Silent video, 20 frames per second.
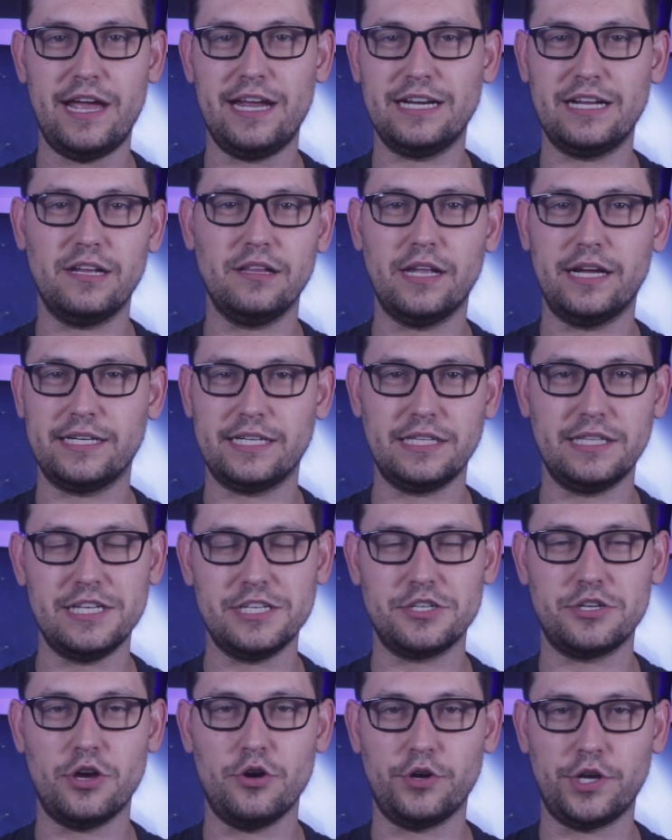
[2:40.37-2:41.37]
and collecting
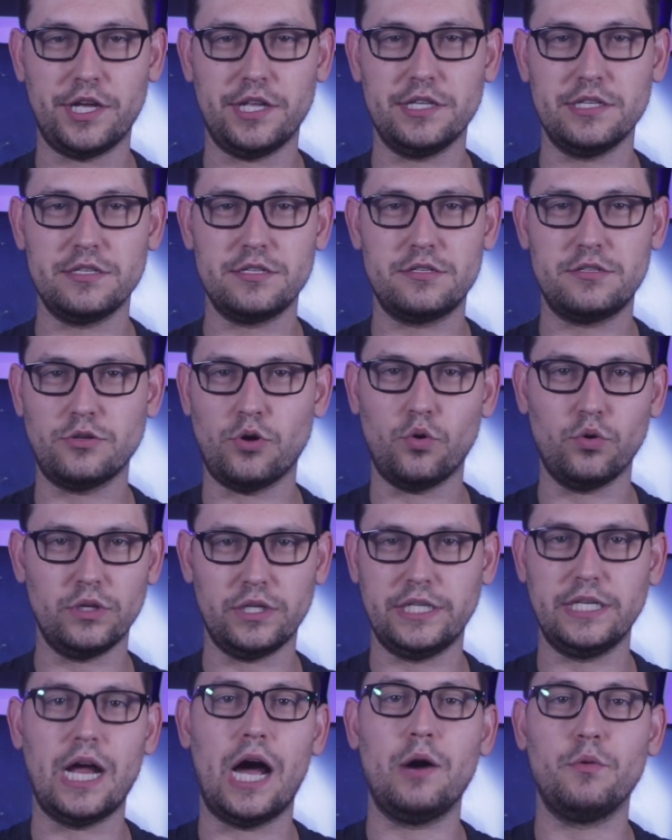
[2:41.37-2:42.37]
these tokens
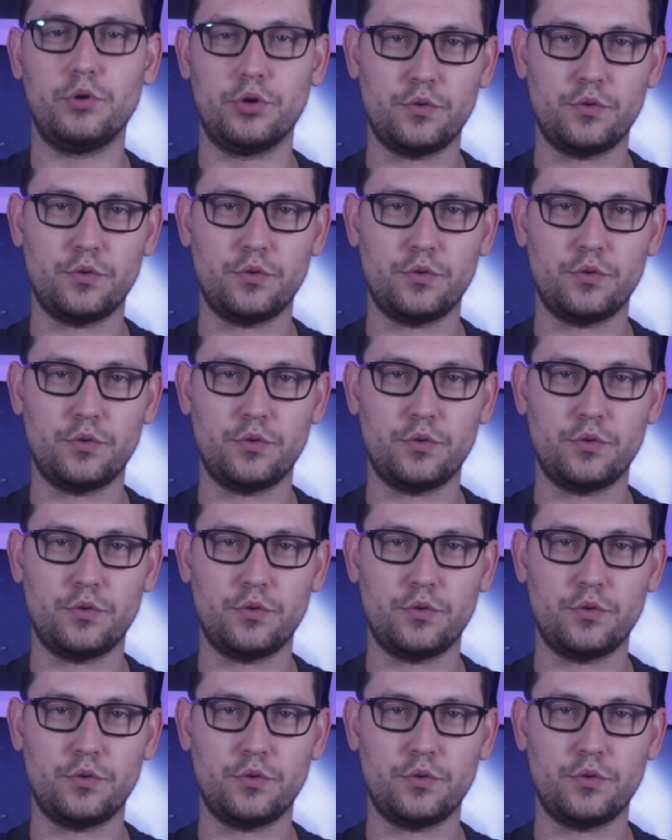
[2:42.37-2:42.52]
totally not